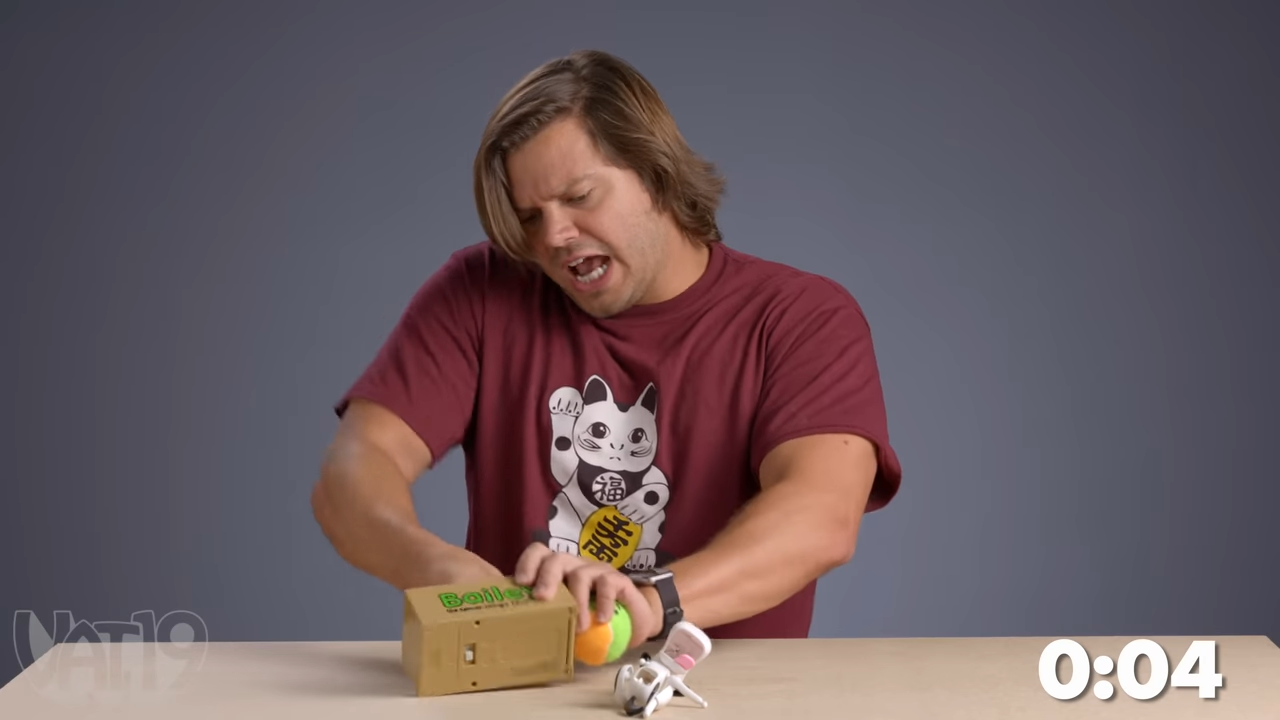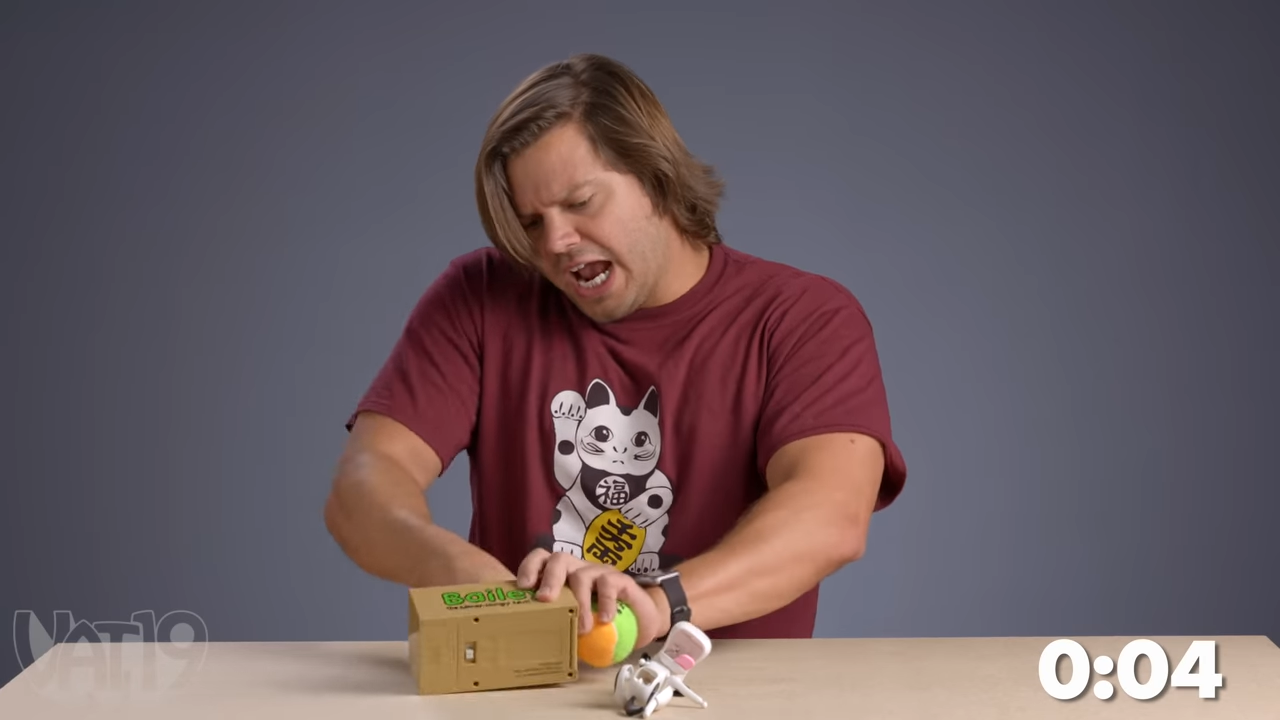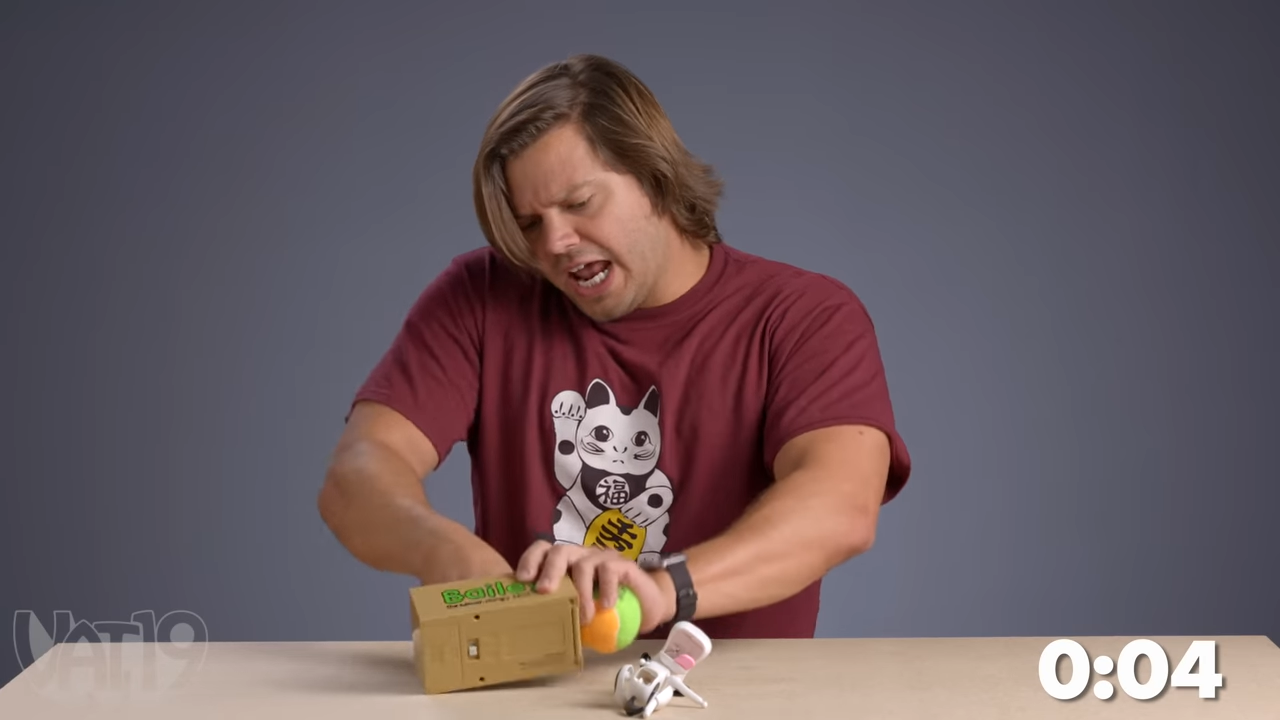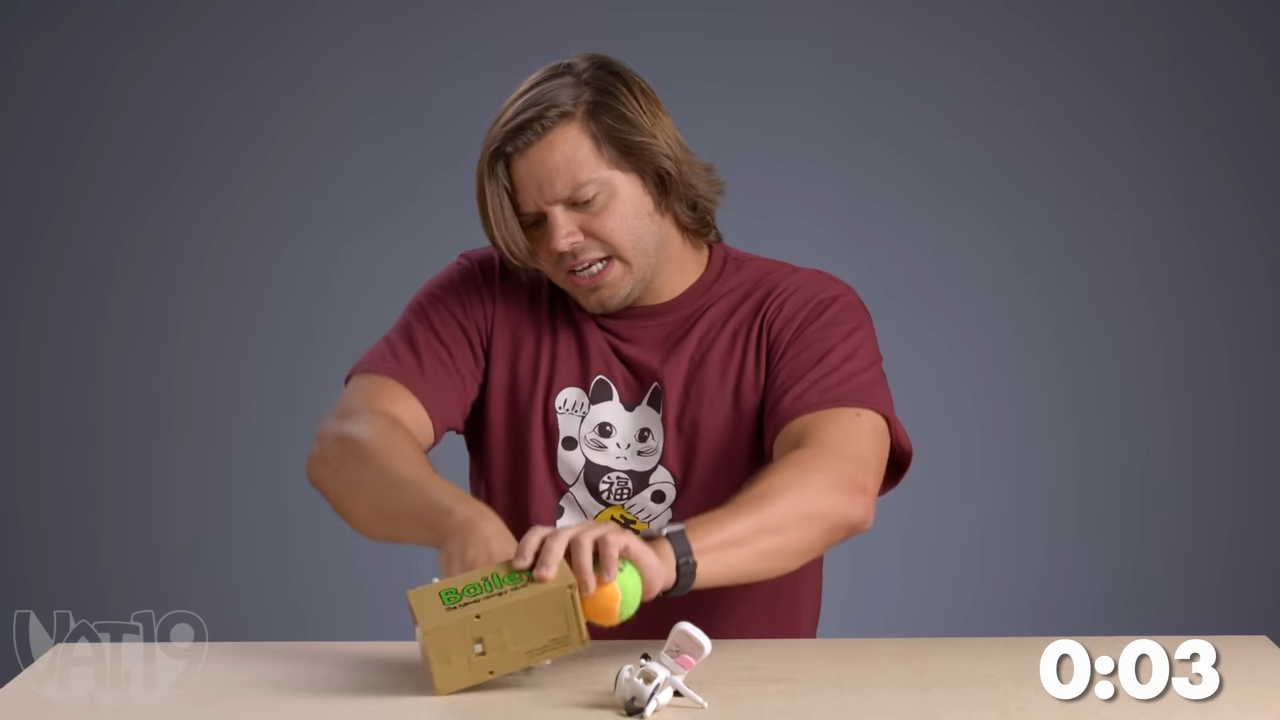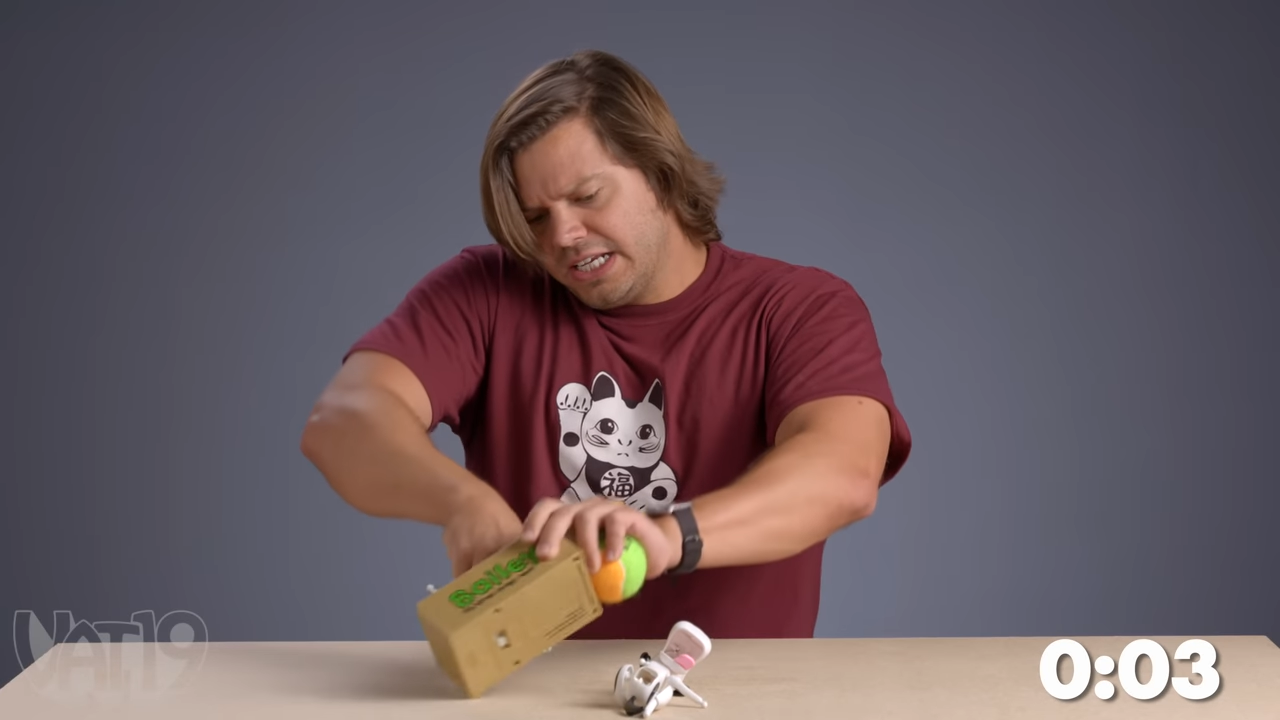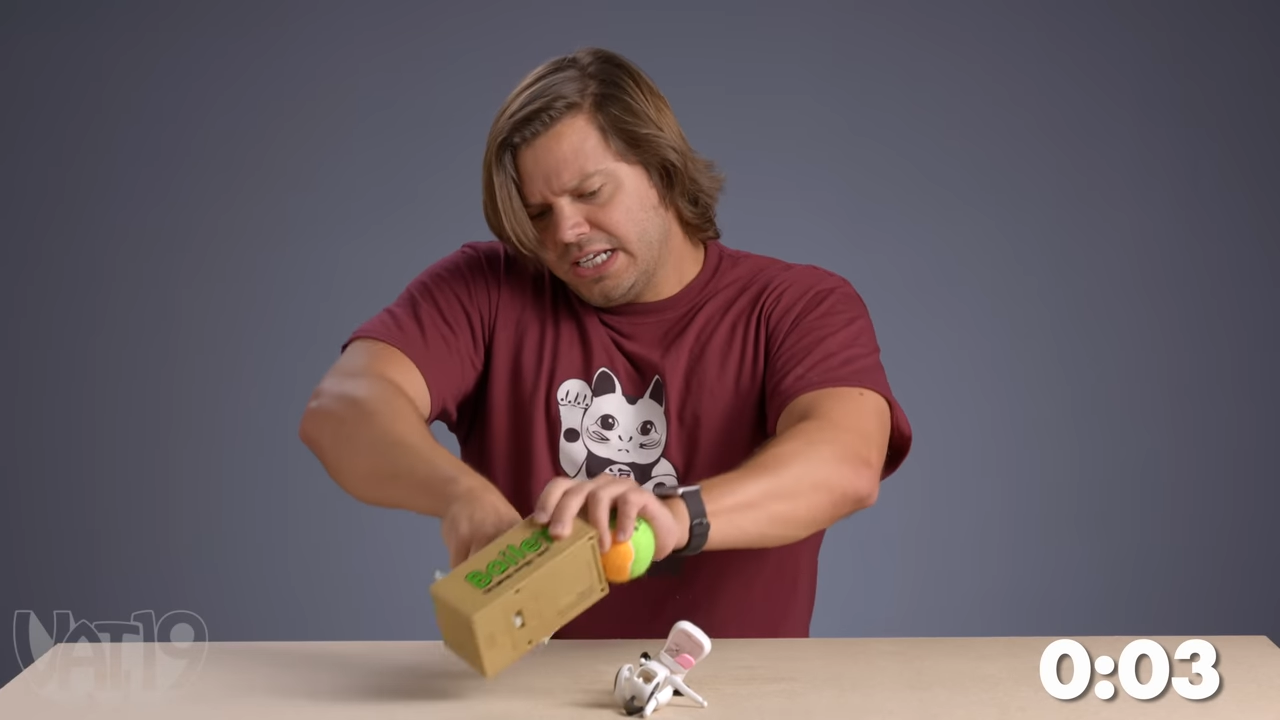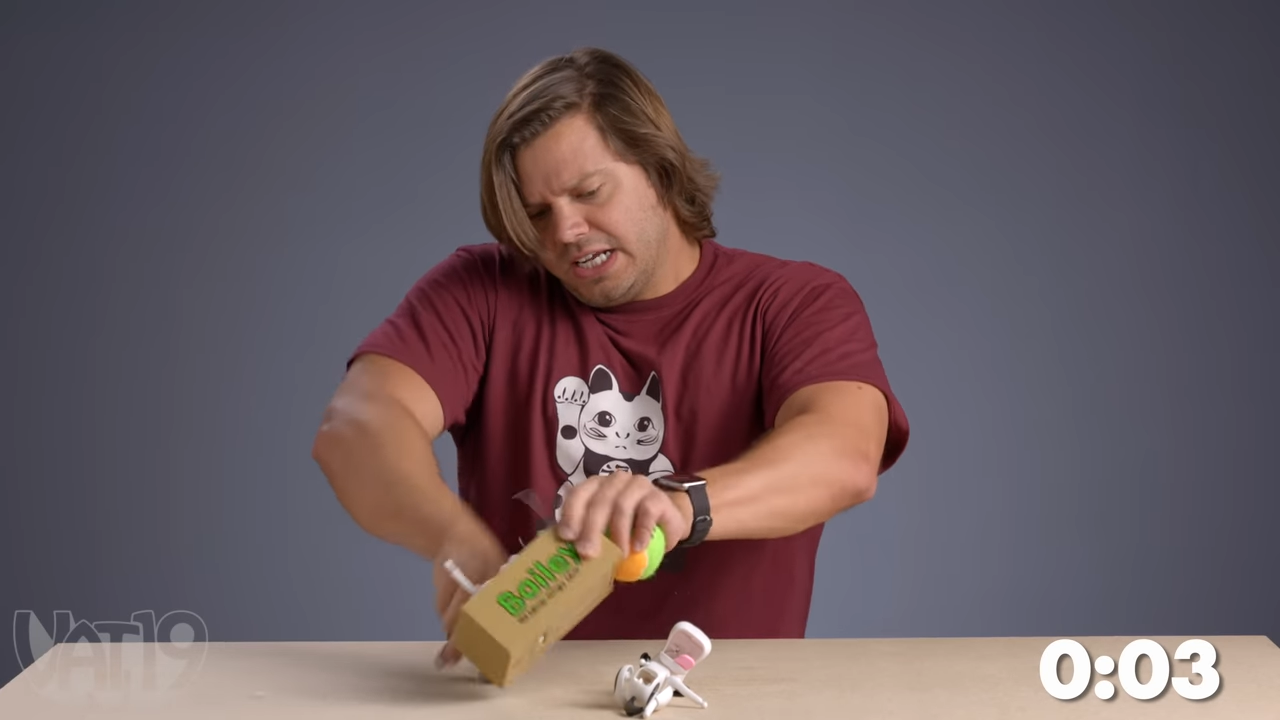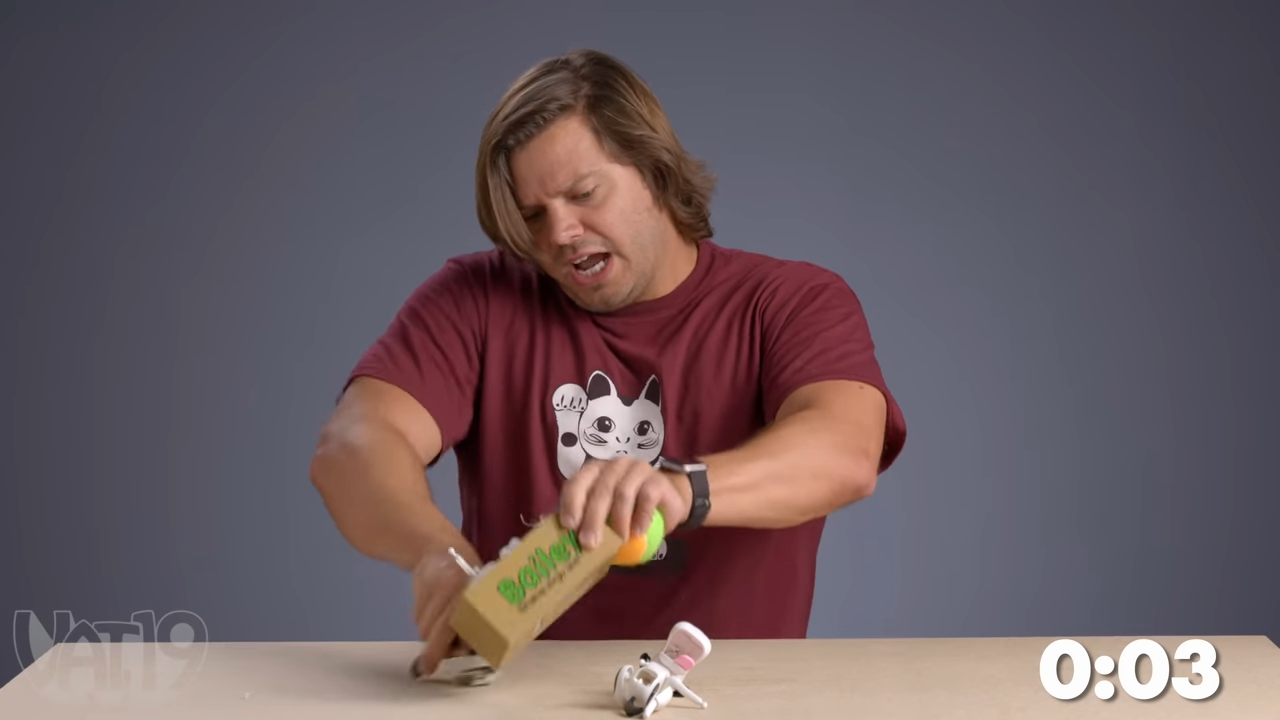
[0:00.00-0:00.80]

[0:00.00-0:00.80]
second,